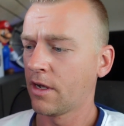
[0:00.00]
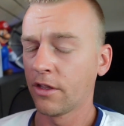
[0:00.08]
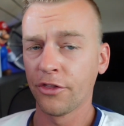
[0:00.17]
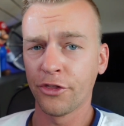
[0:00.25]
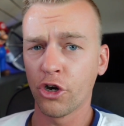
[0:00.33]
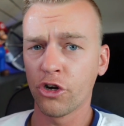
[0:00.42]

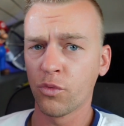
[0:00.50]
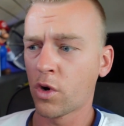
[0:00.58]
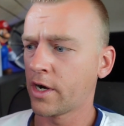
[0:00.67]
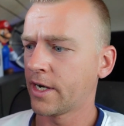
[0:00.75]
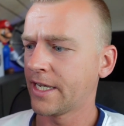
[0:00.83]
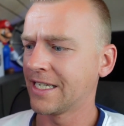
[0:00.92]
The third
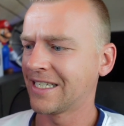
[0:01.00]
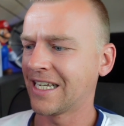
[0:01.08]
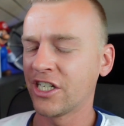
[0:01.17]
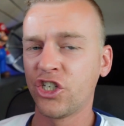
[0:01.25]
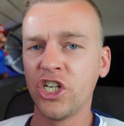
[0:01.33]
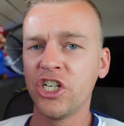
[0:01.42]
one is
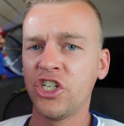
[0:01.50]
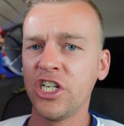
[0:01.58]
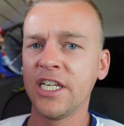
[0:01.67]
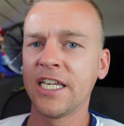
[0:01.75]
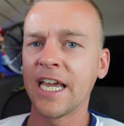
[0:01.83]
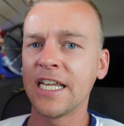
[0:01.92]

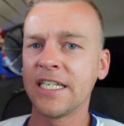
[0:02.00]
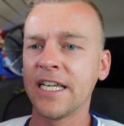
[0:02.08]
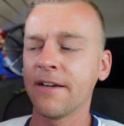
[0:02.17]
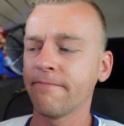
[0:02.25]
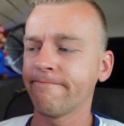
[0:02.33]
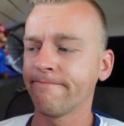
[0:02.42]

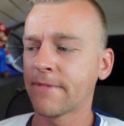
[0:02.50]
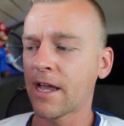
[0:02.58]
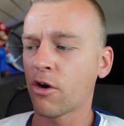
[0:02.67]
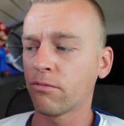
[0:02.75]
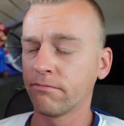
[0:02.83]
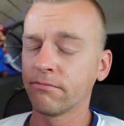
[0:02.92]
GGKTM.
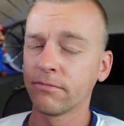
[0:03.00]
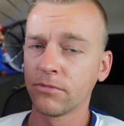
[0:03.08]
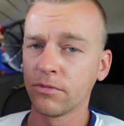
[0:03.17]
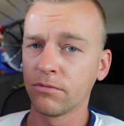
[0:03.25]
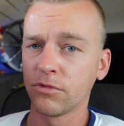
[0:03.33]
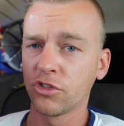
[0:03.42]
Now,
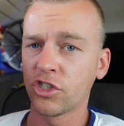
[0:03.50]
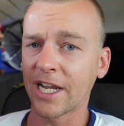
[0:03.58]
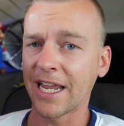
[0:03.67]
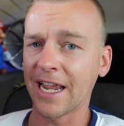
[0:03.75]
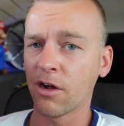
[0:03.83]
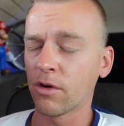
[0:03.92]

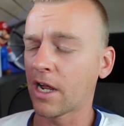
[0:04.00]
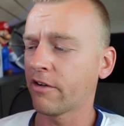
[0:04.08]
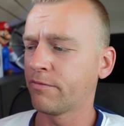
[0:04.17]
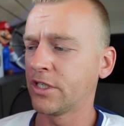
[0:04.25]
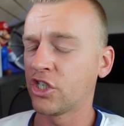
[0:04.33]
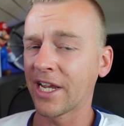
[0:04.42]
checking out
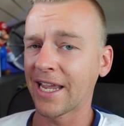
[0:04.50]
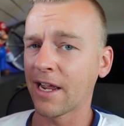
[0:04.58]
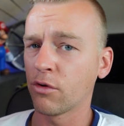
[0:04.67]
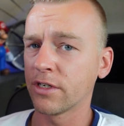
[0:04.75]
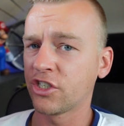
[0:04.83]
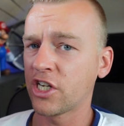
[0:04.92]
I've been checking
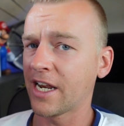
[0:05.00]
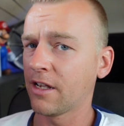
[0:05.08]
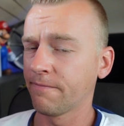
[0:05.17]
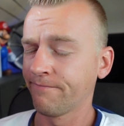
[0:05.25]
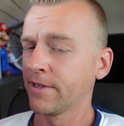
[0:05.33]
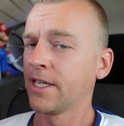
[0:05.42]
out his
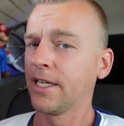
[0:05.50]
channel.